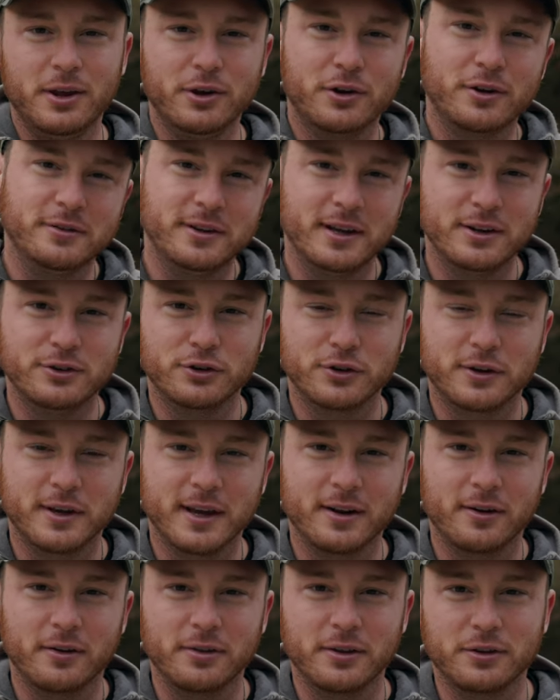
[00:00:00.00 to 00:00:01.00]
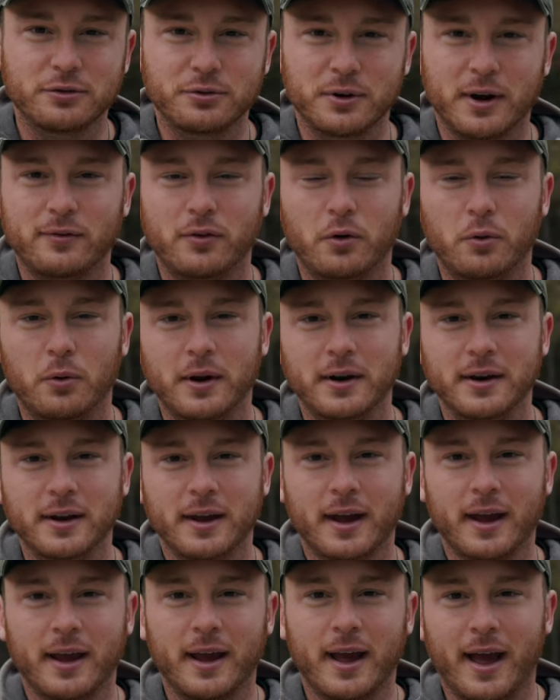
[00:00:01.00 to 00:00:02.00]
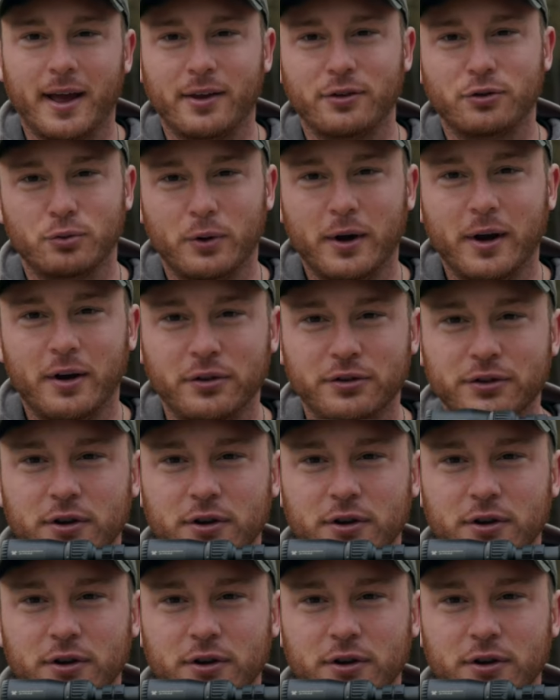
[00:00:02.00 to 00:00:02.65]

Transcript: you can teach your kid on this rifle one day as well.